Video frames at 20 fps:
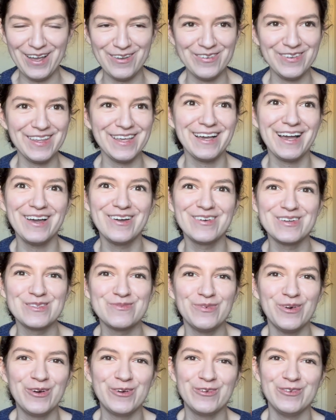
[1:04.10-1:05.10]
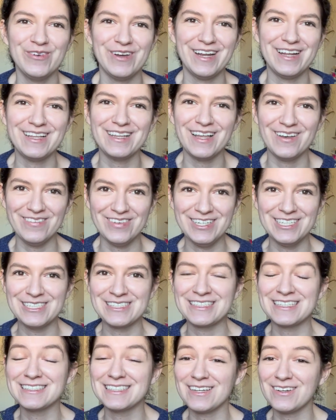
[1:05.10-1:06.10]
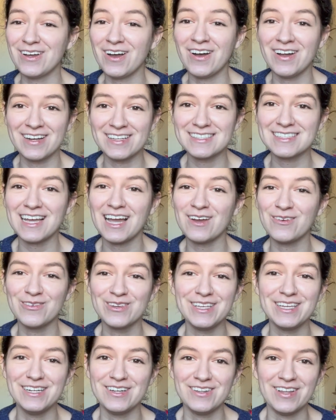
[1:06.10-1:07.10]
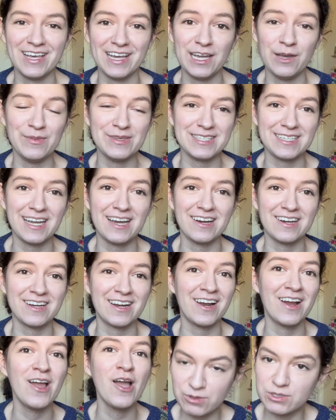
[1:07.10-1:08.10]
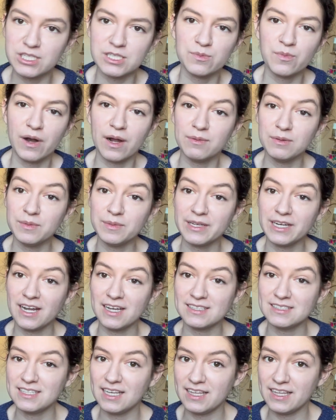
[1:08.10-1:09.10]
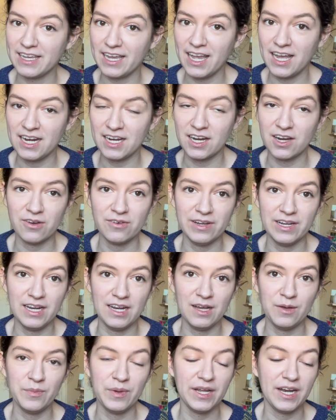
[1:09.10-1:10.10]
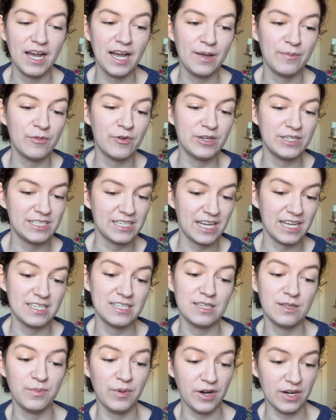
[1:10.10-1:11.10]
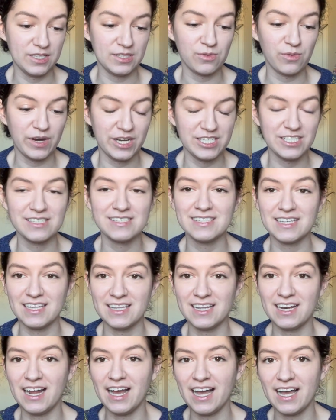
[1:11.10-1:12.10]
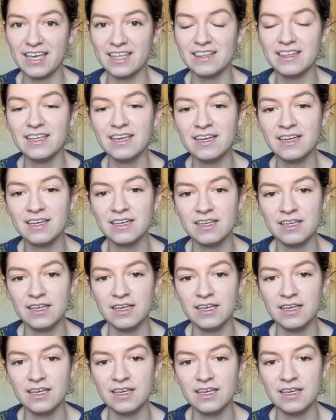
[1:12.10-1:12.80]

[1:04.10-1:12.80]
feel like I always poke fun at Levin just because I really don't like him as a character, which is probably not selling Anna Karenina, but I'm going to get to the parts where I just say that I think